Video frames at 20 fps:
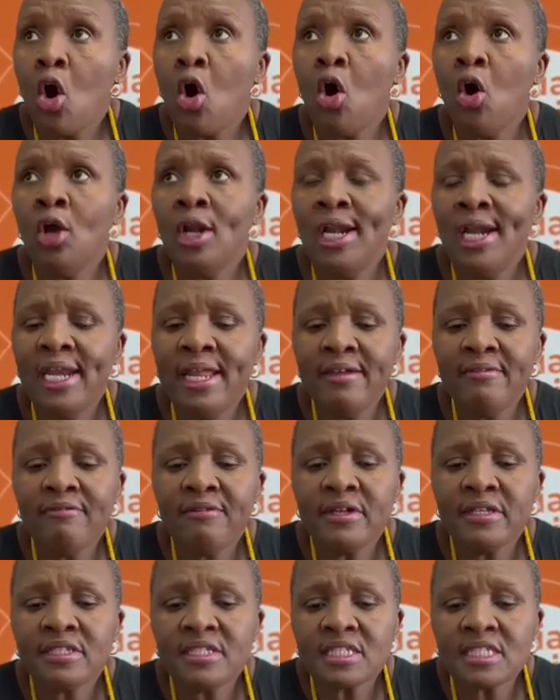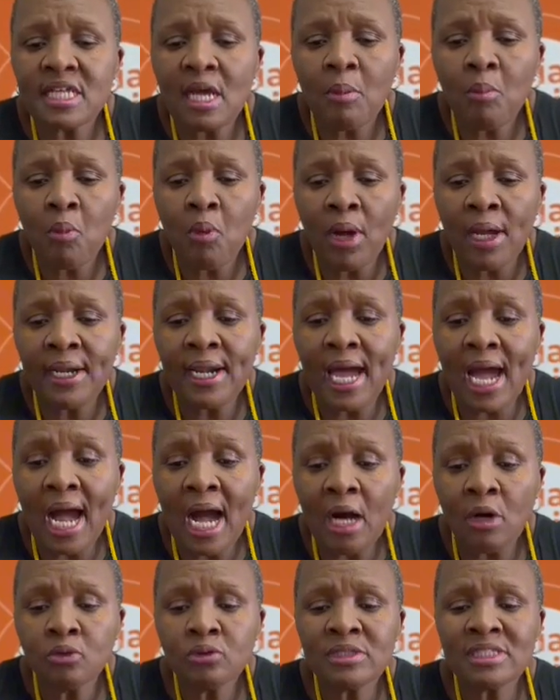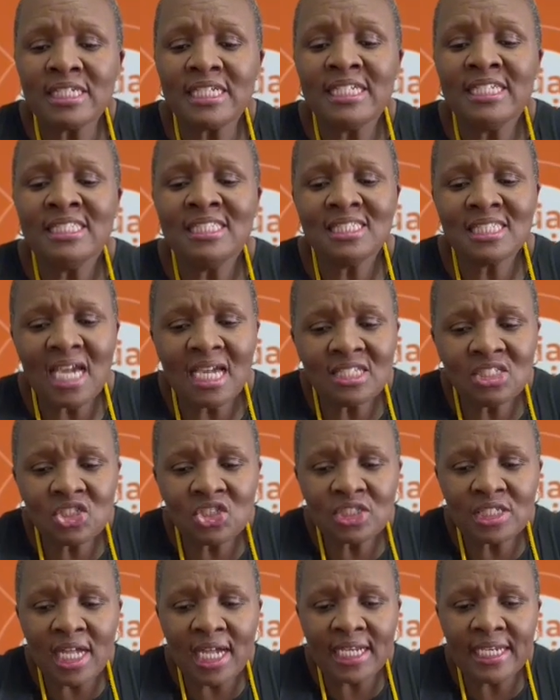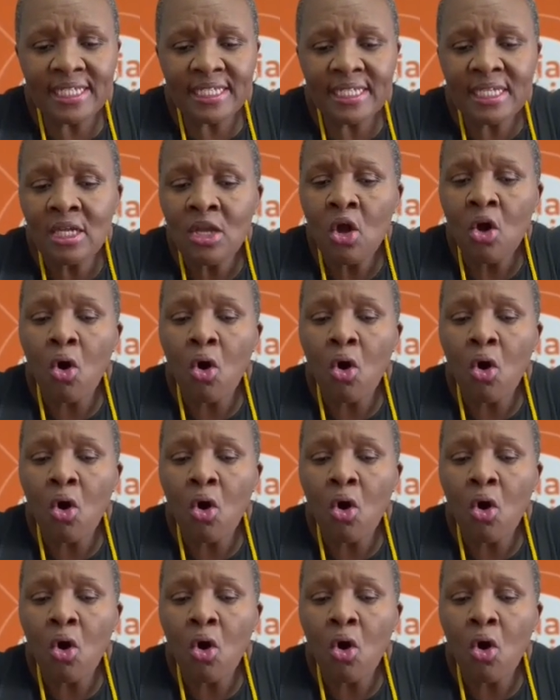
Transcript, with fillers: or leaving someone out intentionally